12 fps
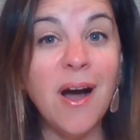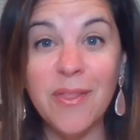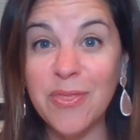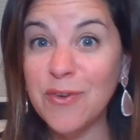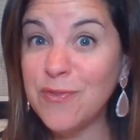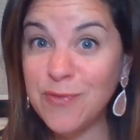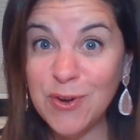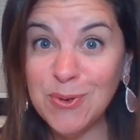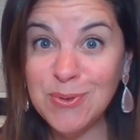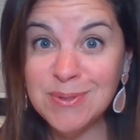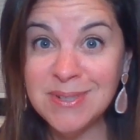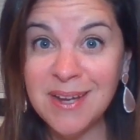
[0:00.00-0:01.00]
on the
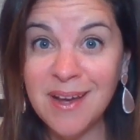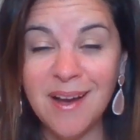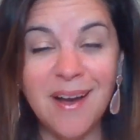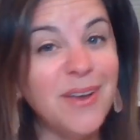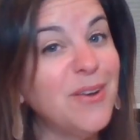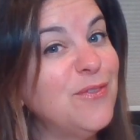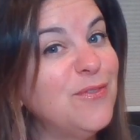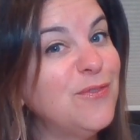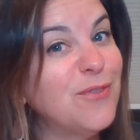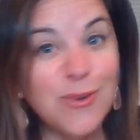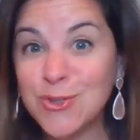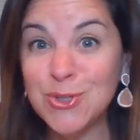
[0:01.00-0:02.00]
phone, on a
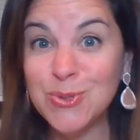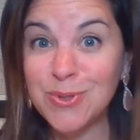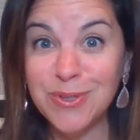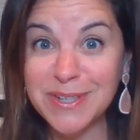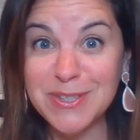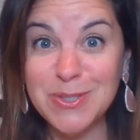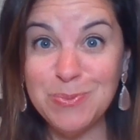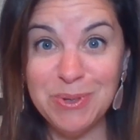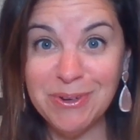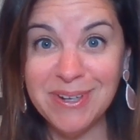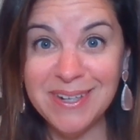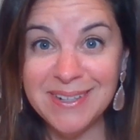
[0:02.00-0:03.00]
virtual
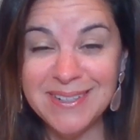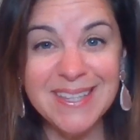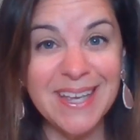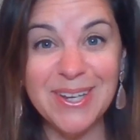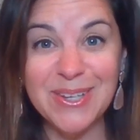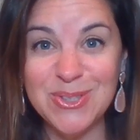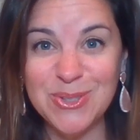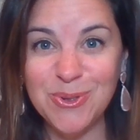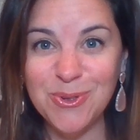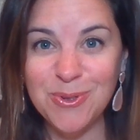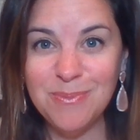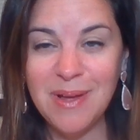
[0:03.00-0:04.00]
experience like a
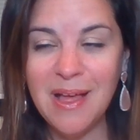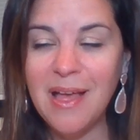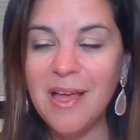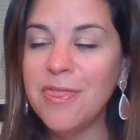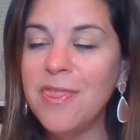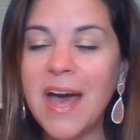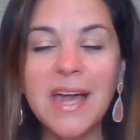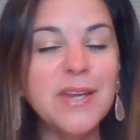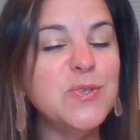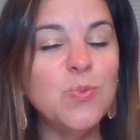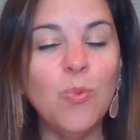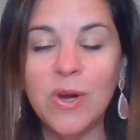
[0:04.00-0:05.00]
Zoom, that
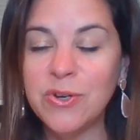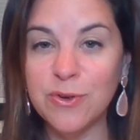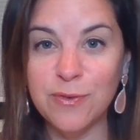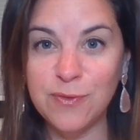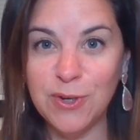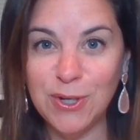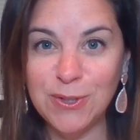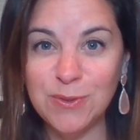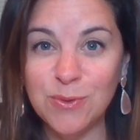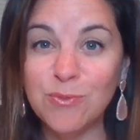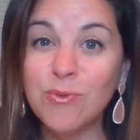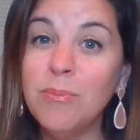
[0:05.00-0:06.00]
is wonderful.
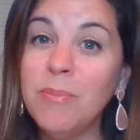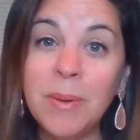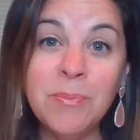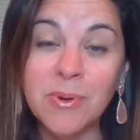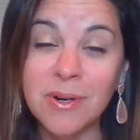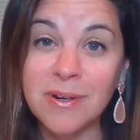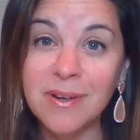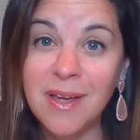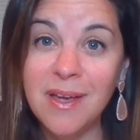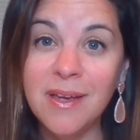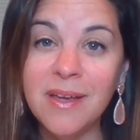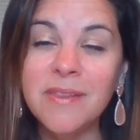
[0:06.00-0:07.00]
Remember,
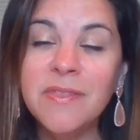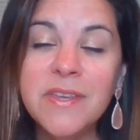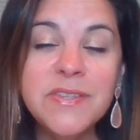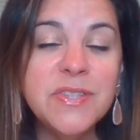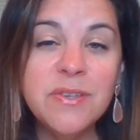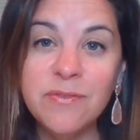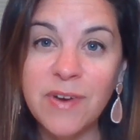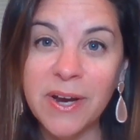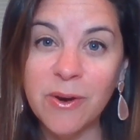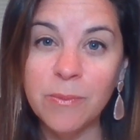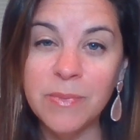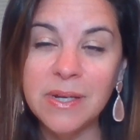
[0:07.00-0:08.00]
in this
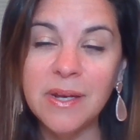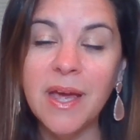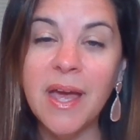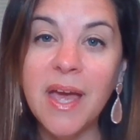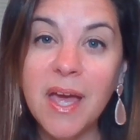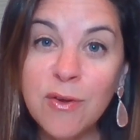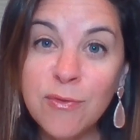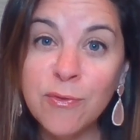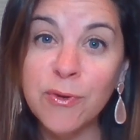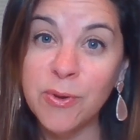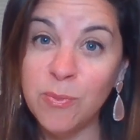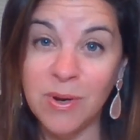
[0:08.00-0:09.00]
environment,
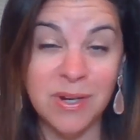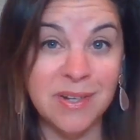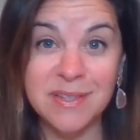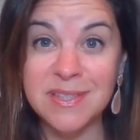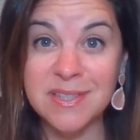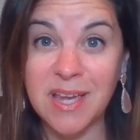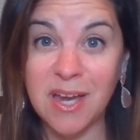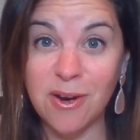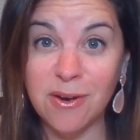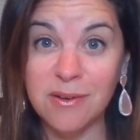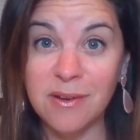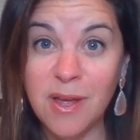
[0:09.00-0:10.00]
everyone is
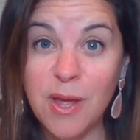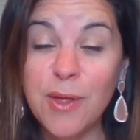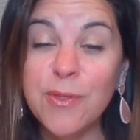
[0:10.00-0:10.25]
scared.